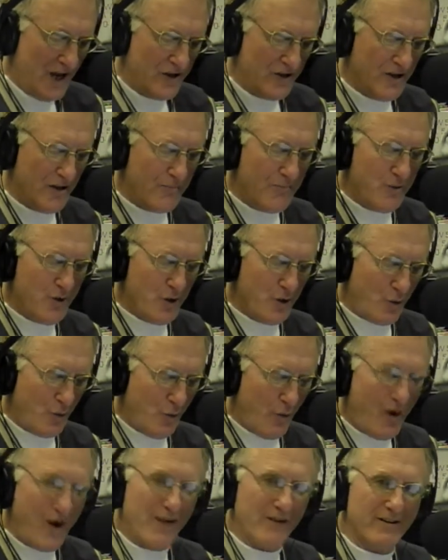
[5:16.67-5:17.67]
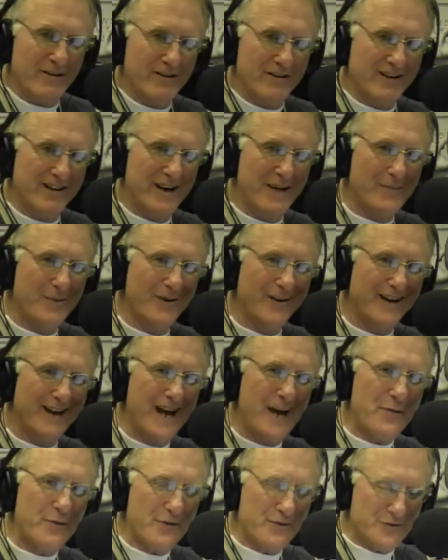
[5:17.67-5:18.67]
Dubuque Wahlert. A couple of
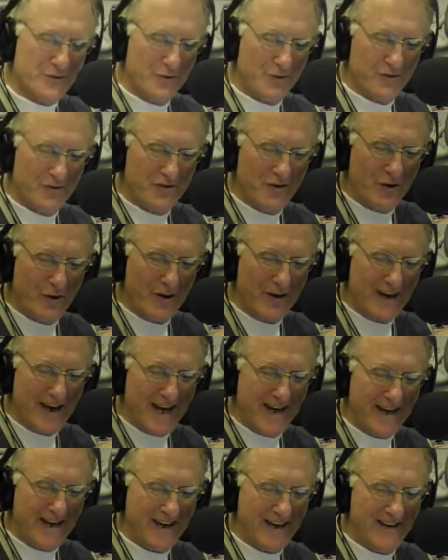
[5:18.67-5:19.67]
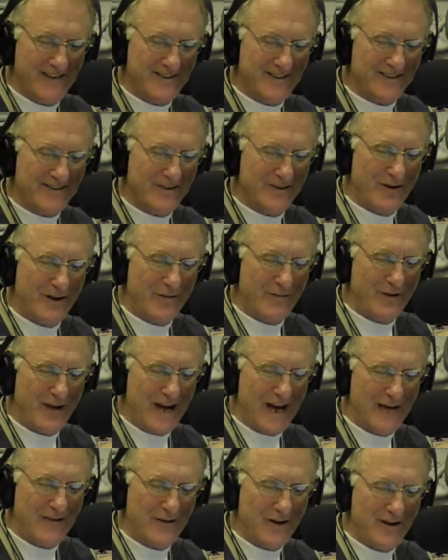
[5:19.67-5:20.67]
Catholic schools going at it at
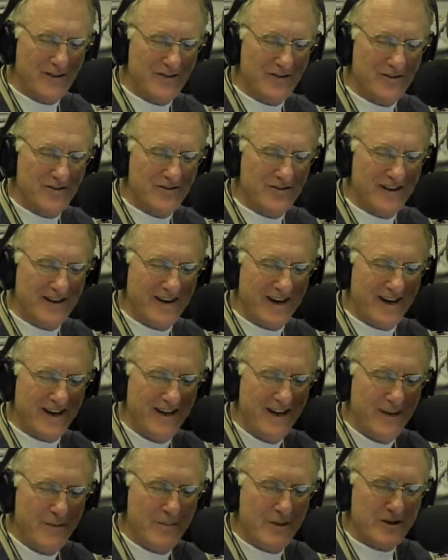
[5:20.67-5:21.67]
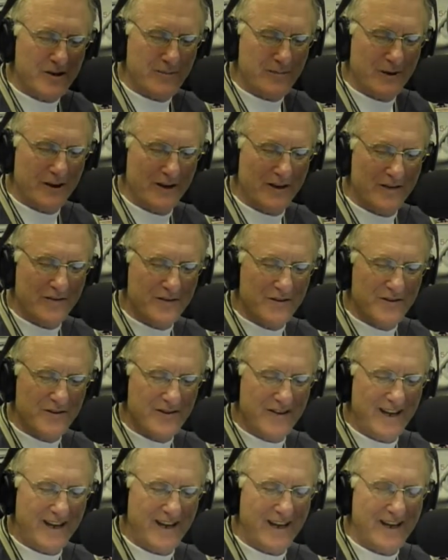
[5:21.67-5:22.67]
6:35 on Tuesday night. Bishop Heelan of Sioux
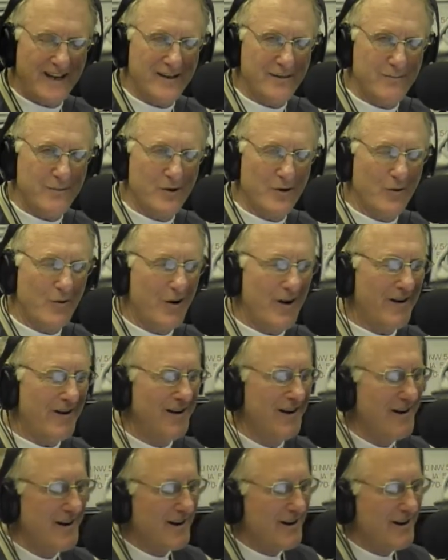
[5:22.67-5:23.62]
City and Dubuque Wahlert.